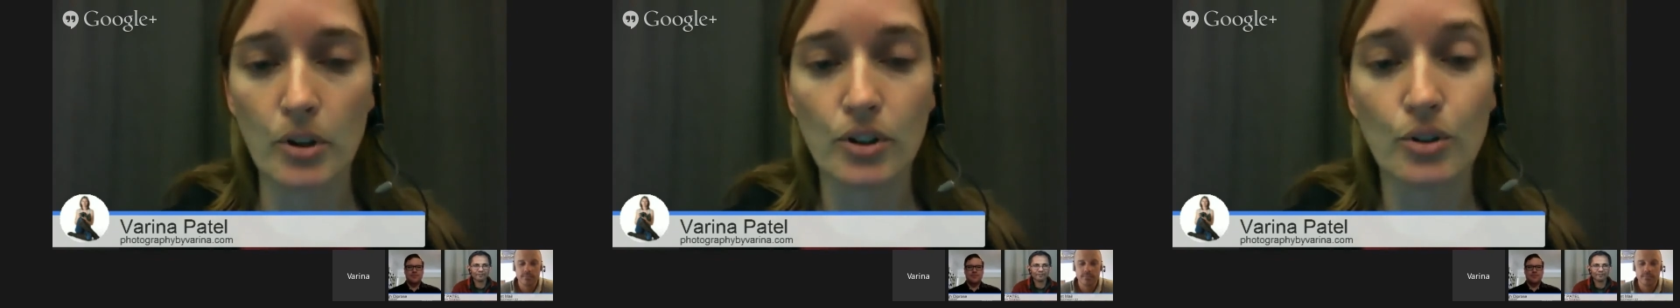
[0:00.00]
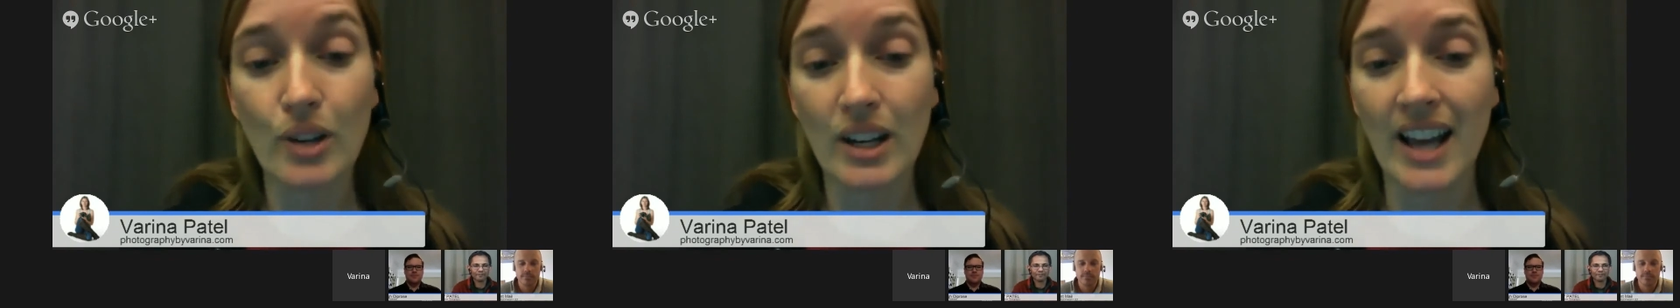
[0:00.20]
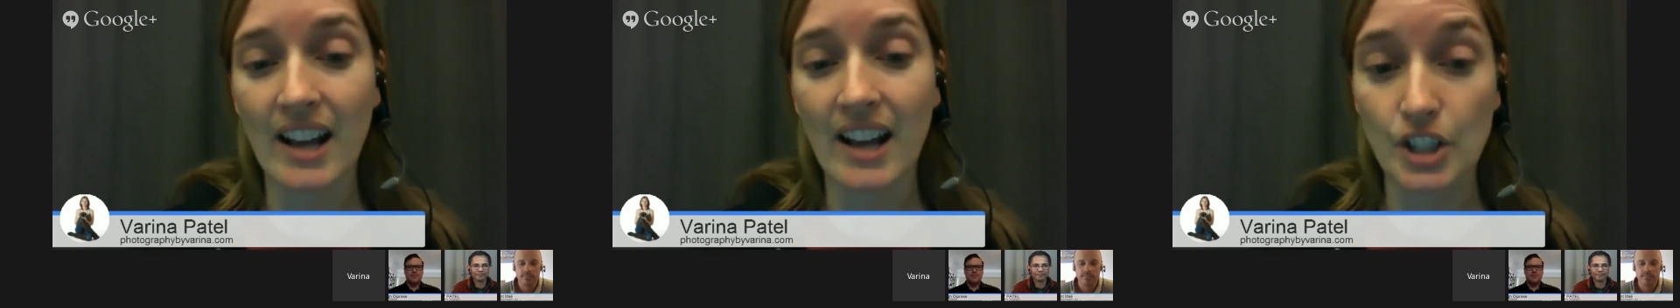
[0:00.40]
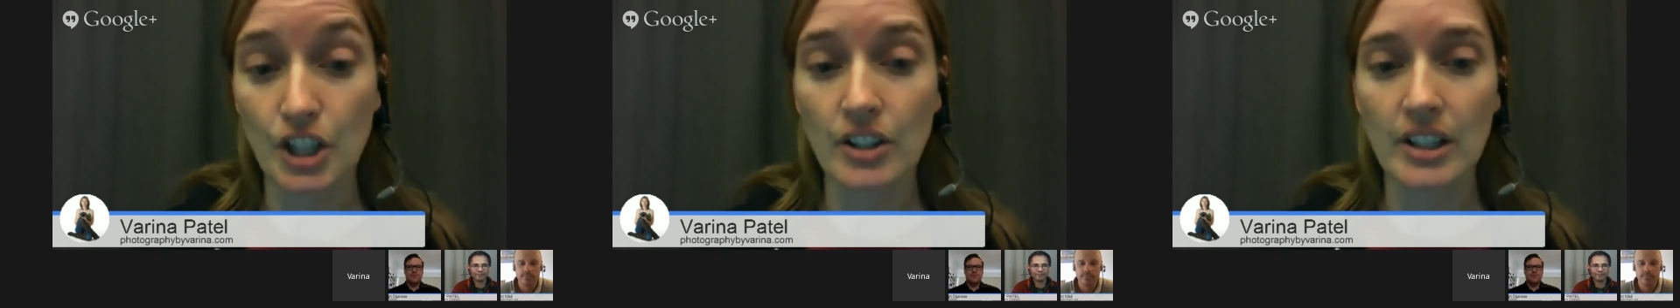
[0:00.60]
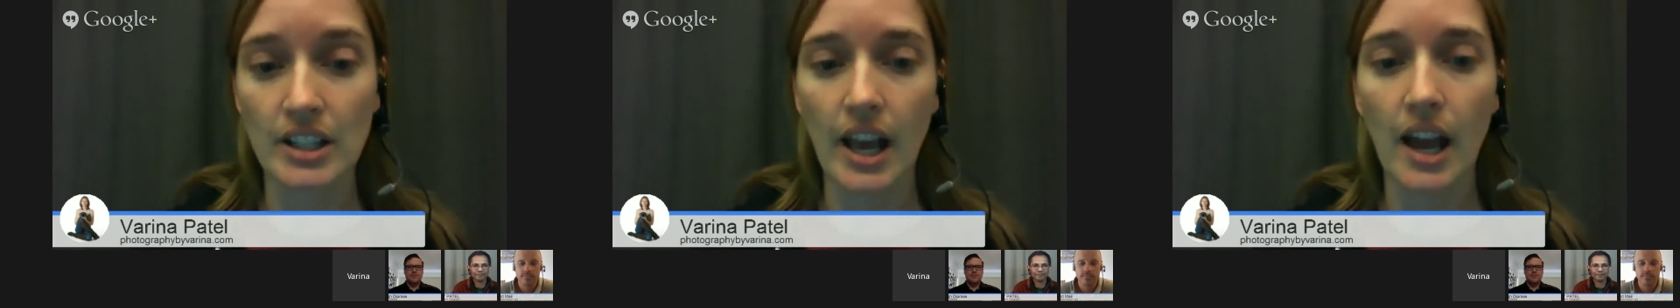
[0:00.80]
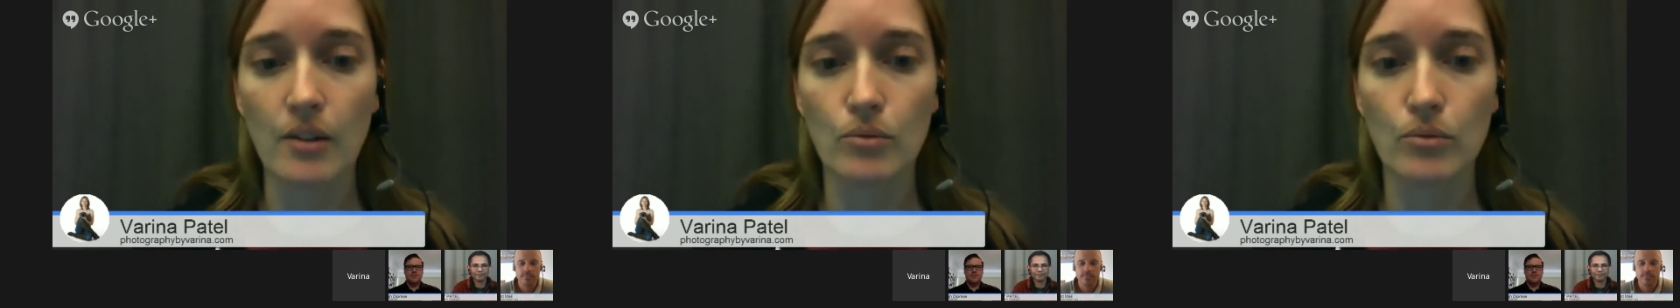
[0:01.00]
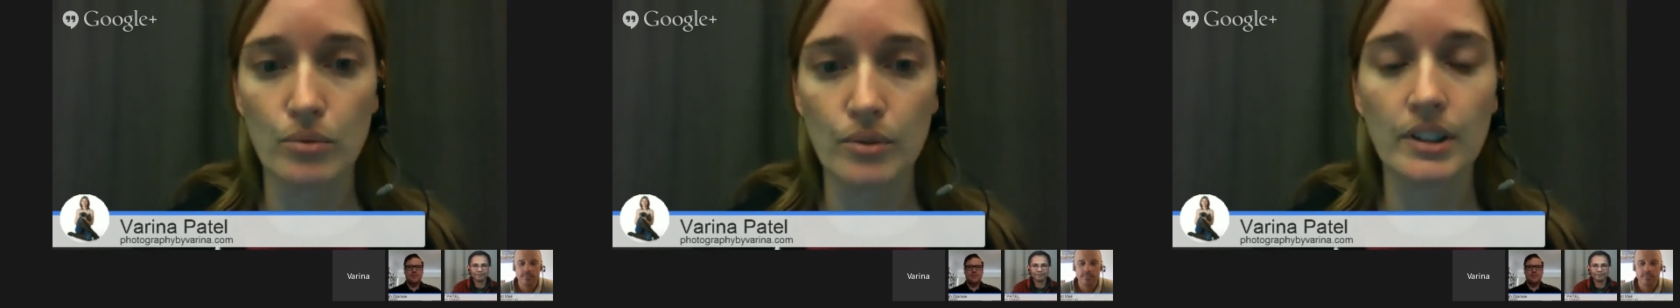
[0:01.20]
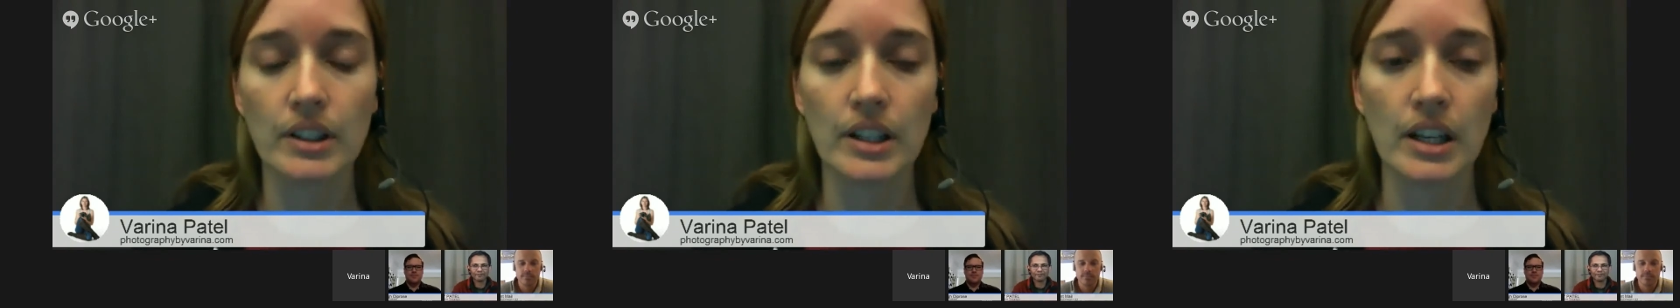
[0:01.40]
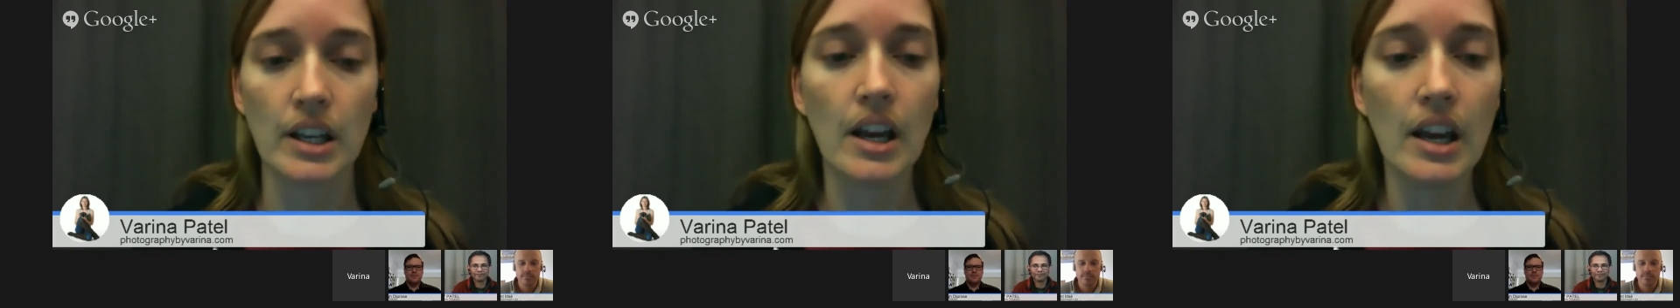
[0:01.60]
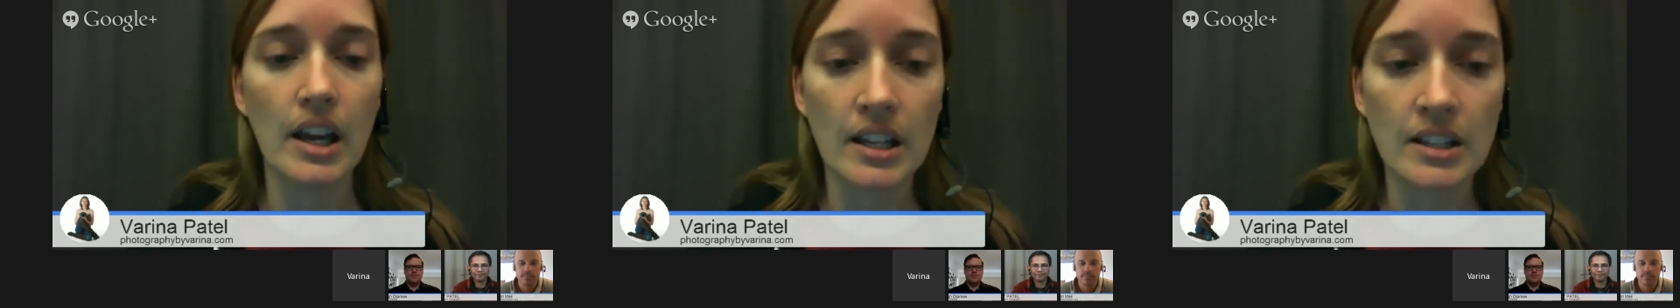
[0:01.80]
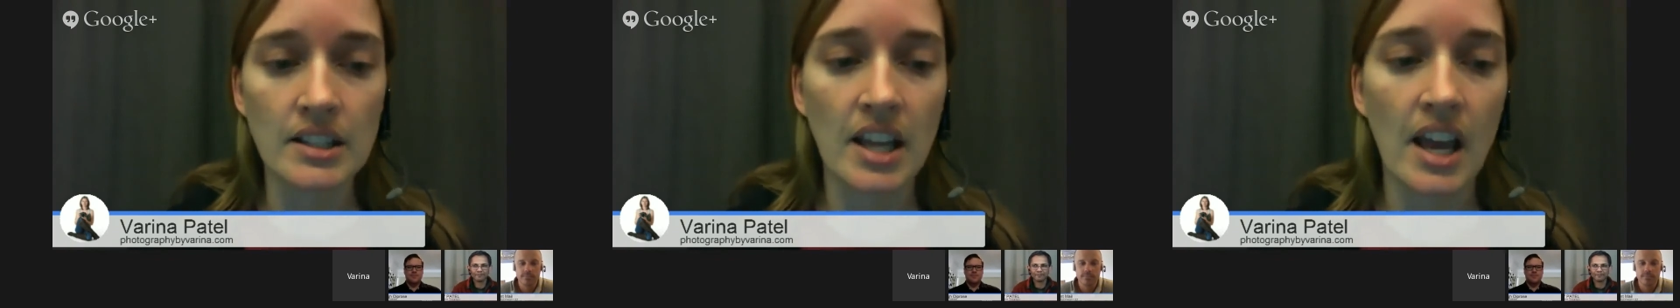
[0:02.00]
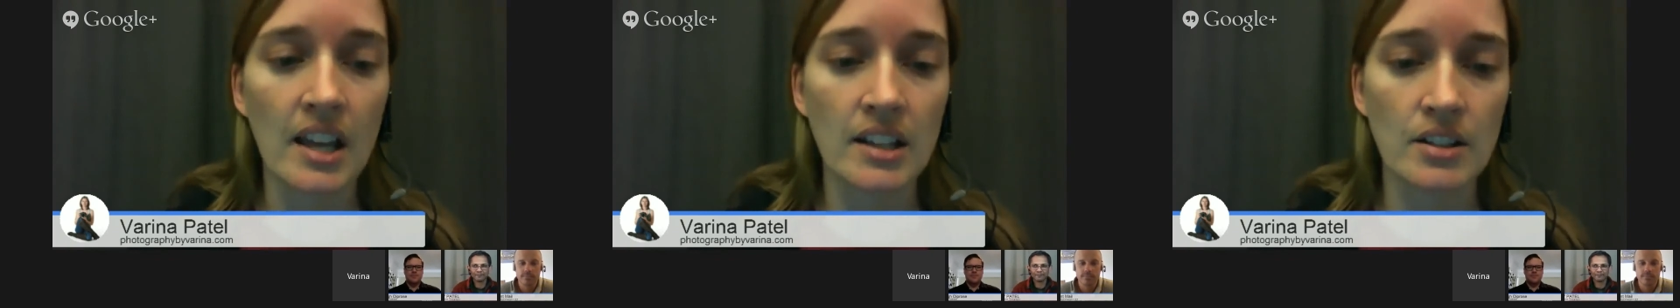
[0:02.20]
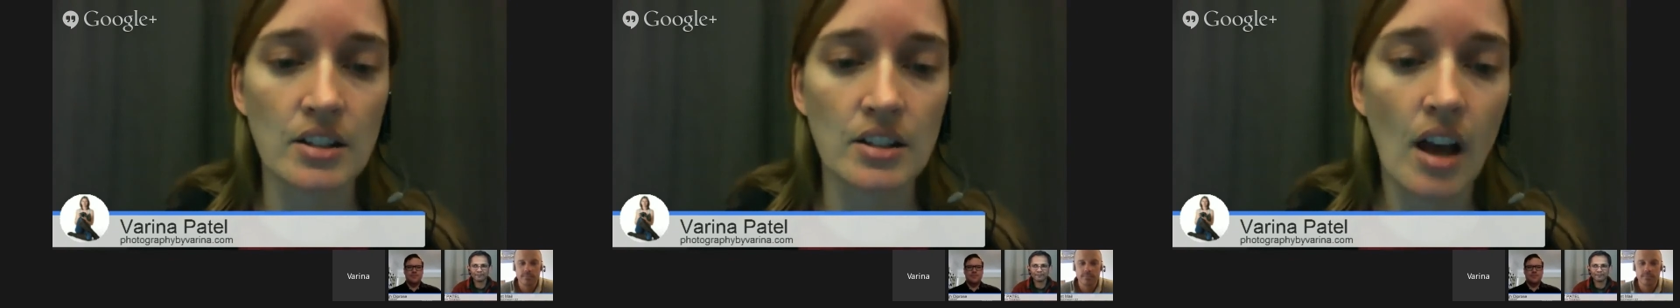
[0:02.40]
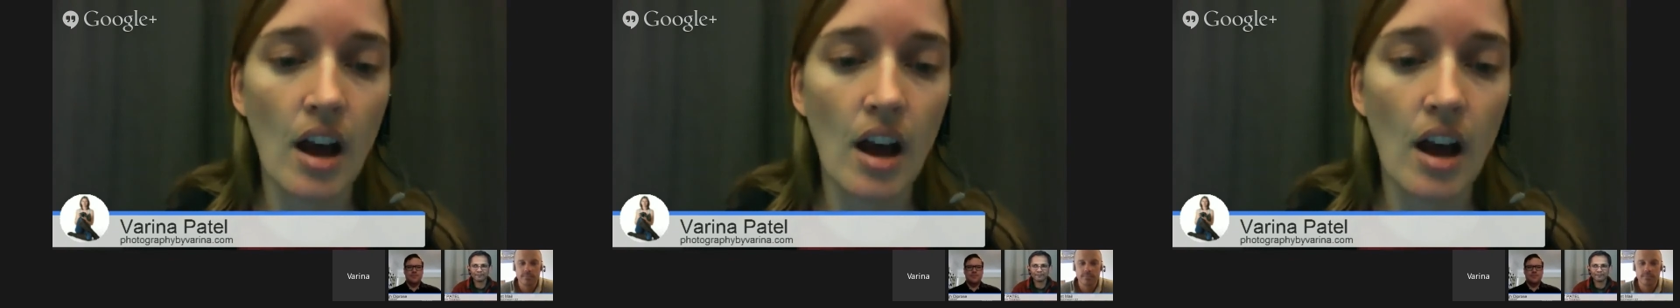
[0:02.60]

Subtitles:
you can actually get really intense,